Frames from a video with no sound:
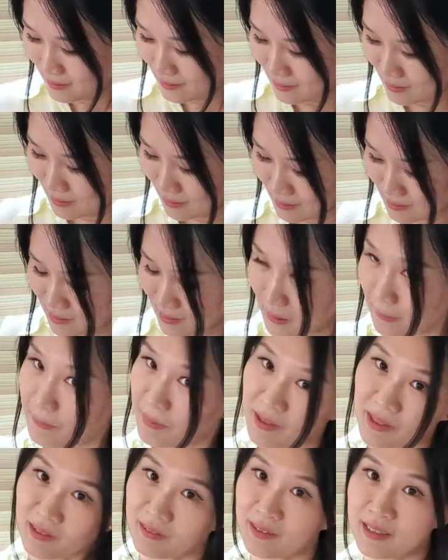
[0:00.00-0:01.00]
this
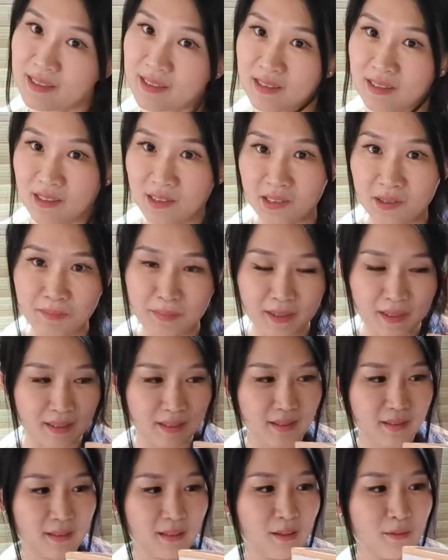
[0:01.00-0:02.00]
appearance is going to
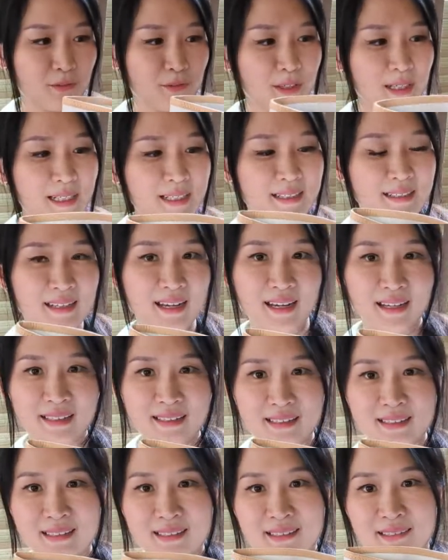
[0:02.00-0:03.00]
be a really
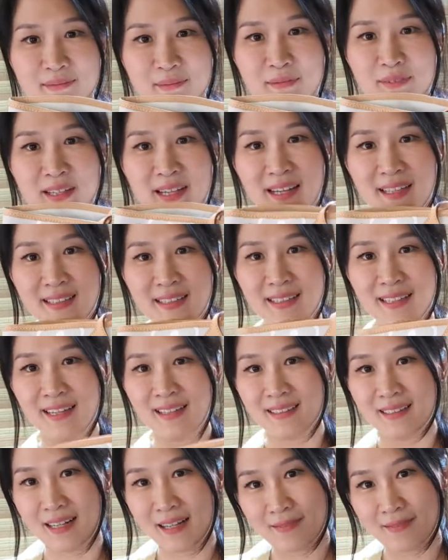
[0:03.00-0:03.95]
nice, the honey colored.